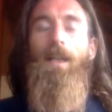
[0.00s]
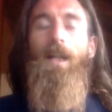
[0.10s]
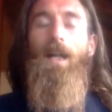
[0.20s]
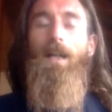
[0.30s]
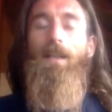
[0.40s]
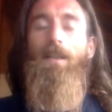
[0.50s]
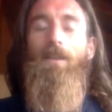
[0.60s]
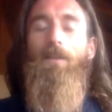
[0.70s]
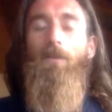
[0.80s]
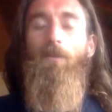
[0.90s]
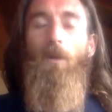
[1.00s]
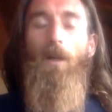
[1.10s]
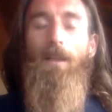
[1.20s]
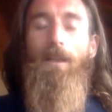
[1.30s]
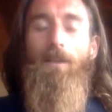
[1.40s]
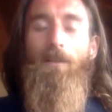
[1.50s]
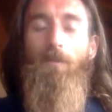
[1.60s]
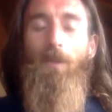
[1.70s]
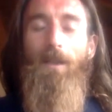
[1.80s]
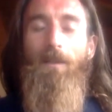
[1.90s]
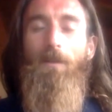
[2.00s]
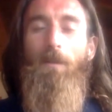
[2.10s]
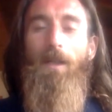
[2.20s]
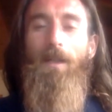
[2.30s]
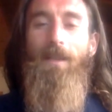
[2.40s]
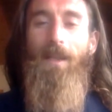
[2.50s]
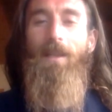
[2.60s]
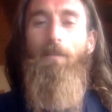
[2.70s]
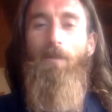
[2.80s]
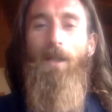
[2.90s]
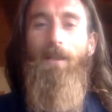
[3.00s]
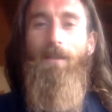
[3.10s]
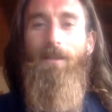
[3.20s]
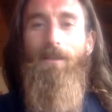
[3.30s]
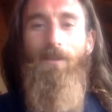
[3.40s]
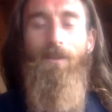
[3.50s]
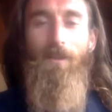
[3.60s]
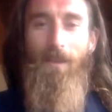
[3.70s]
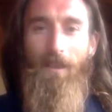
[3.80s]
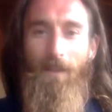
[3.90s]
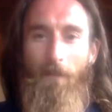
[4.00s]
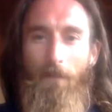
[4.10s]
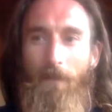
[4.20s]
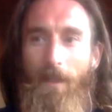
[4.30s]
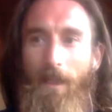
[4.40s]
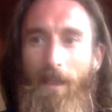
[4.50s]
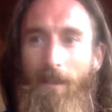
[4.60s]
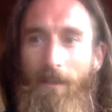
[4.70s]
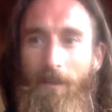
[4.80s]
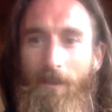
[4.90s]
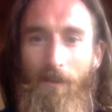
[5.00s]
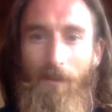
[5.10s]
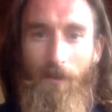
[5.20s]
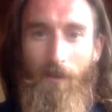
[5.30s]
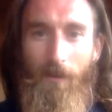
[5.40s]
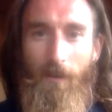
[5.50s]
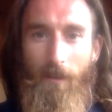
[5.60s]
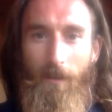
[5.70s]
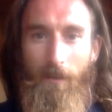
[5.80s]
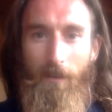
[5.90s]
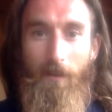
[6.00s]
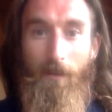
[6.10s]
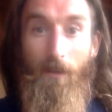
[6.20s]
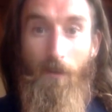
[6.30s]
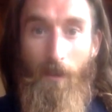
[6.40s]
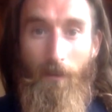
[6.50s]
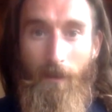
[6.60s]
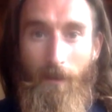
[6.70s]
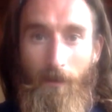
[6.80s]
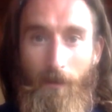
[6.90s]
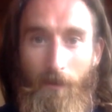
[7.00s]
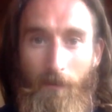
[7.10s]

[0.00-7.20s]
And what I like to bring into my daily practice is the stillness